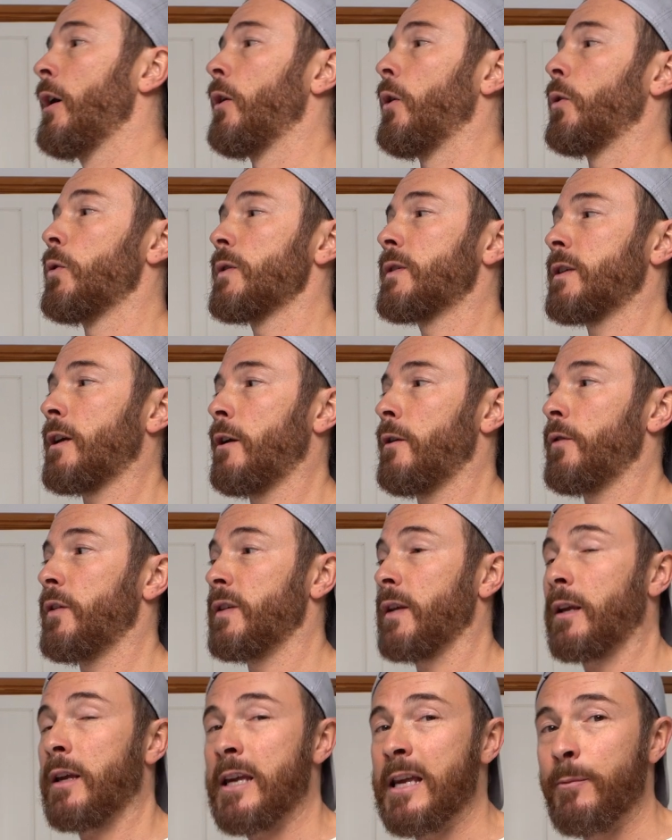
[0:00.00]
Also, there's
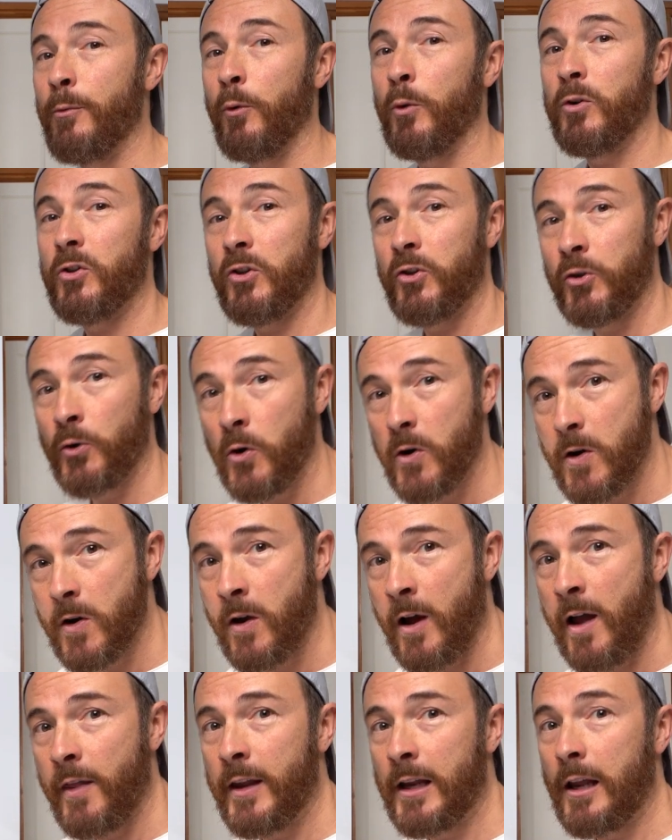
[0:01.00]
a keyboard
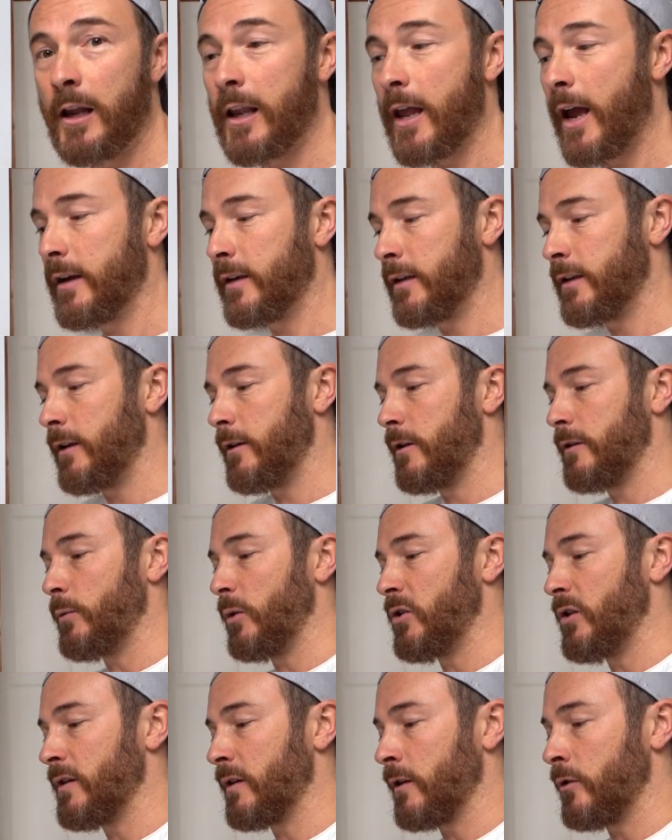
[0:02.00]
shortcut that I like to use,
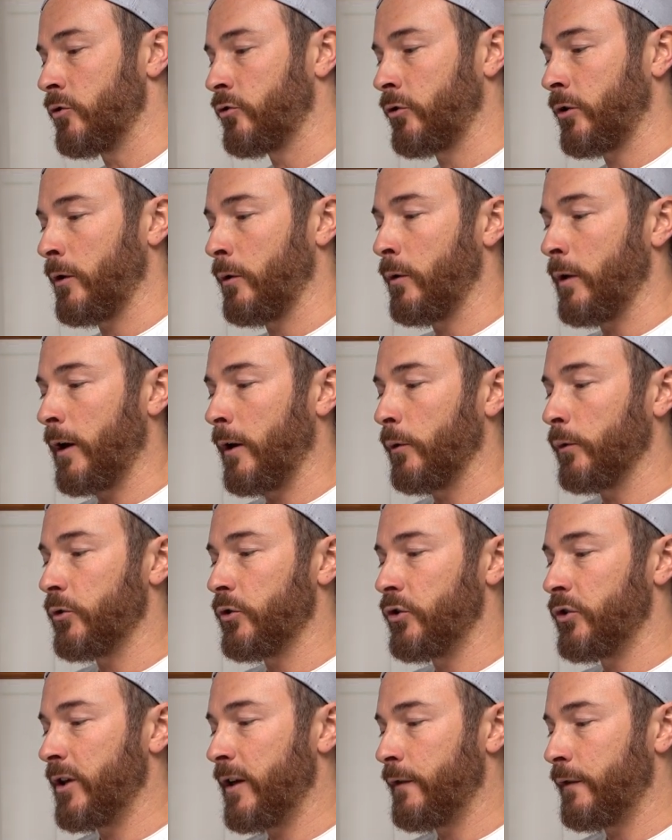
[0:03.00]
which is Control, Alt,
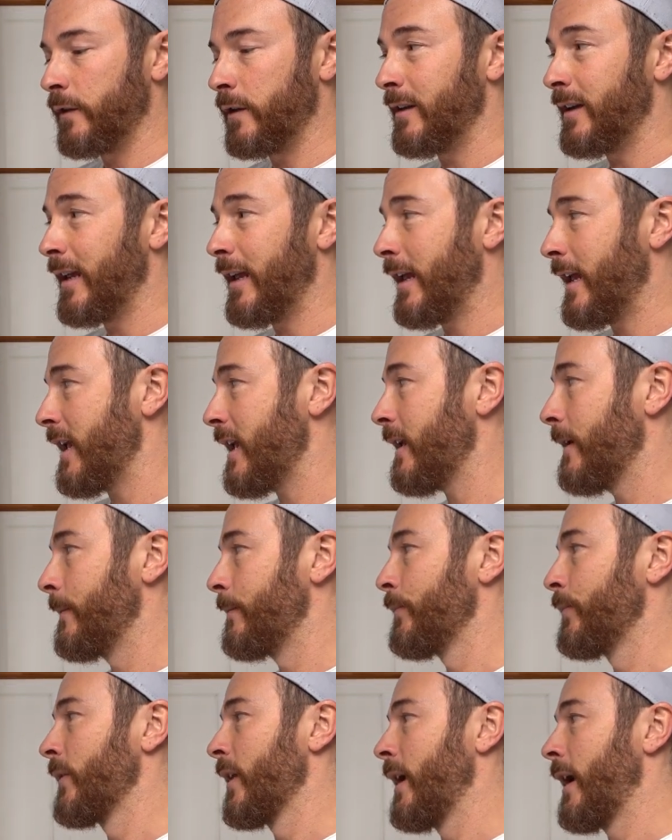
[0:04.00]
Shift and E.
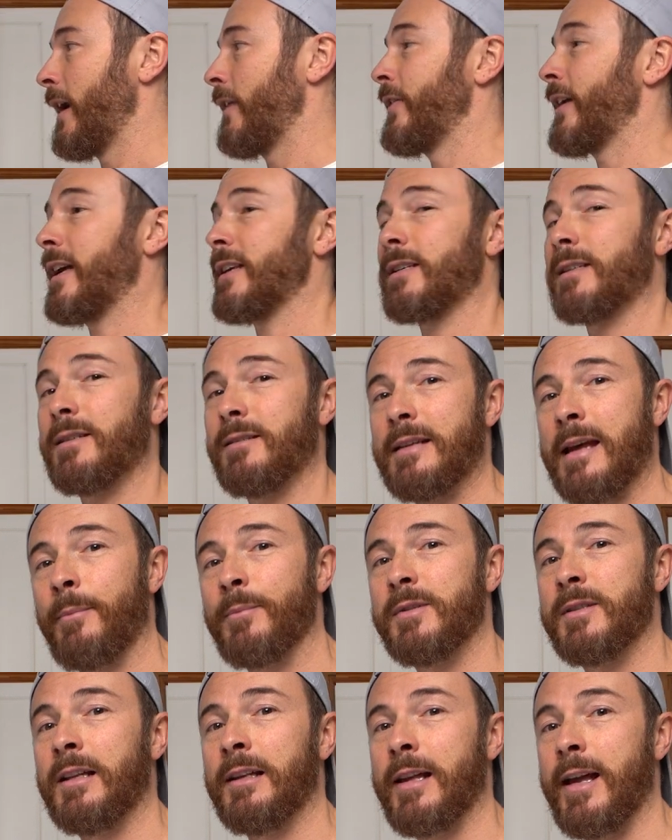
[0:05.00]
And that
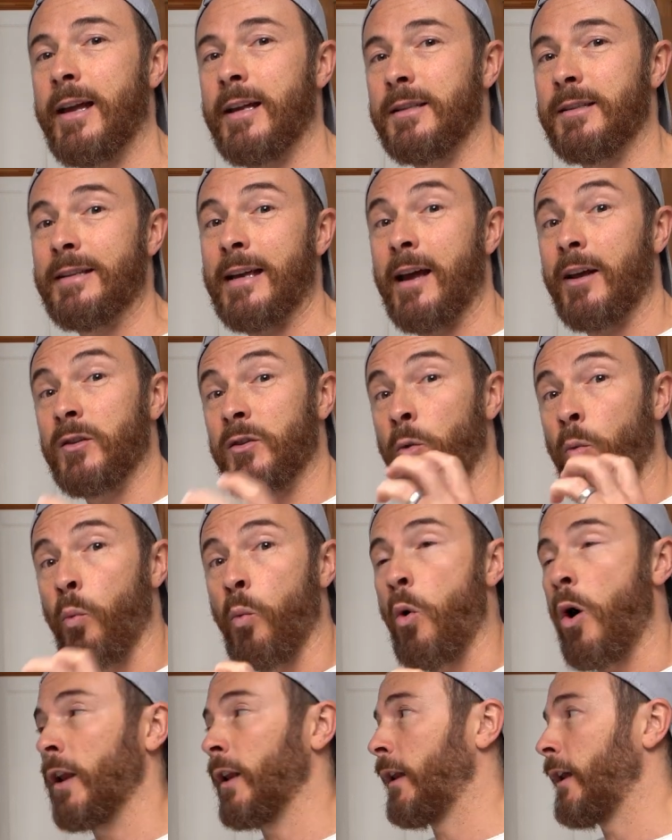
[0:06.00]
stamps the layers down to
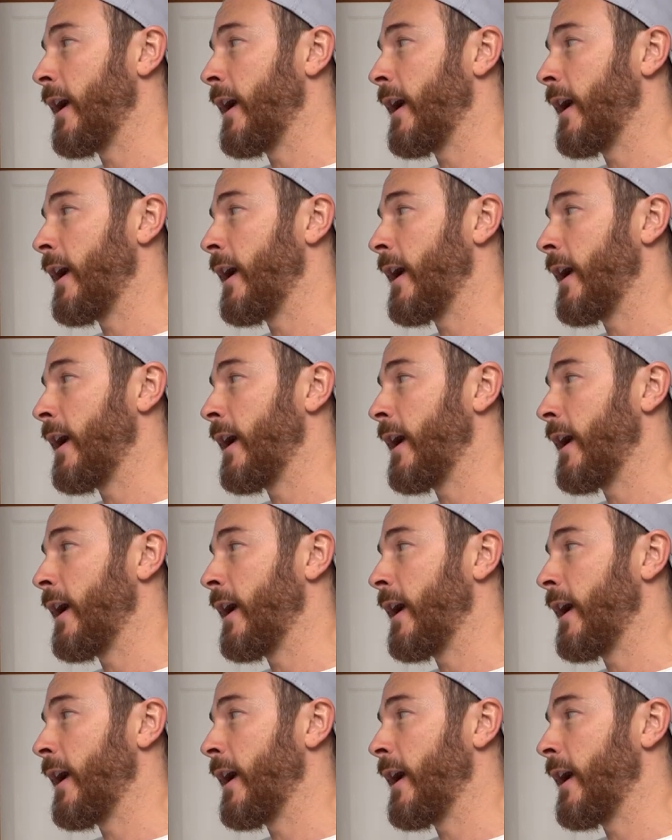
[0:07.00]
one